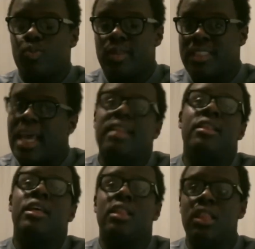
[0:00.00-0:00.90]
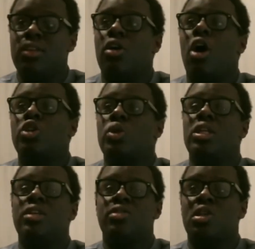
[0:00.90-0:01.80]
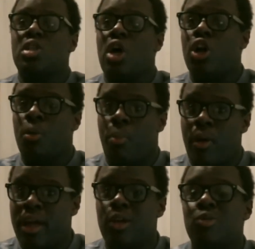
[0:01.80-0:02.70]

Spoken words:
sadly it also leaves us on a break,